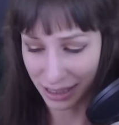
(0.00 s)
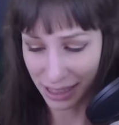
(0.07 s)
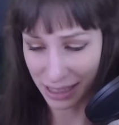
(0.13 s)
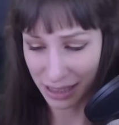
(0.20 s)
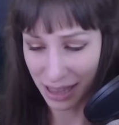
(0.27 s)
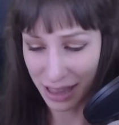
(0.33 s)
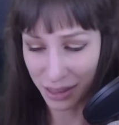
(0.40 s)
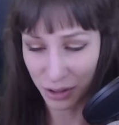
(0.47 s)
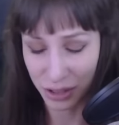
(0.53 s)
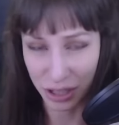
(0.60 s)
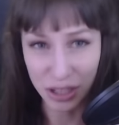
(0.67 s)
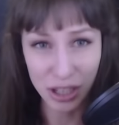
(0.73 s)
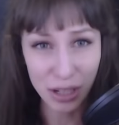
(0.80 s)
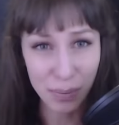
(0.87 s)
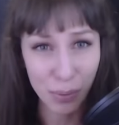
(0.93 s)
Like there's a
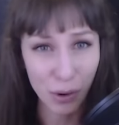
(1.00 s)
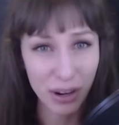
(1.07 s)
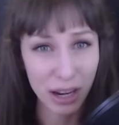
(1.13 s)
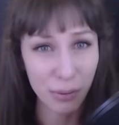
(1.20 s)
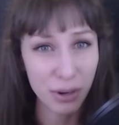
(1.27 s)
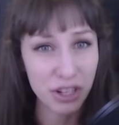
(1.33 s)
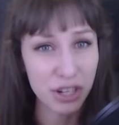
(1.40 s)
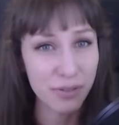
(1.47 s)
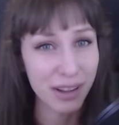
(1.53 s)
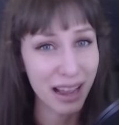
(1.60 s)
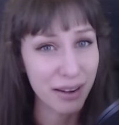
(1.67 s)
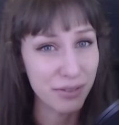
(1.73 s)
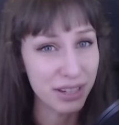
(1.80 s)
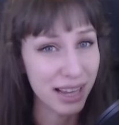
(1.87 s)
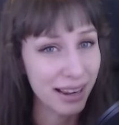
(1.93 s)
certain point at which you've
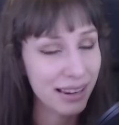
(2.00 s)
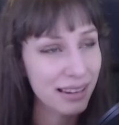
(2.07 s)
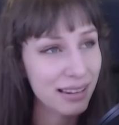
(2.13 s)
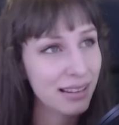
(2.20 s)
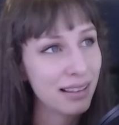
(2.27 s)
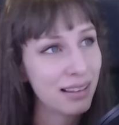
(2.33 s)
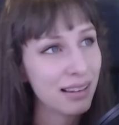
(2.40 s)
kind of done it.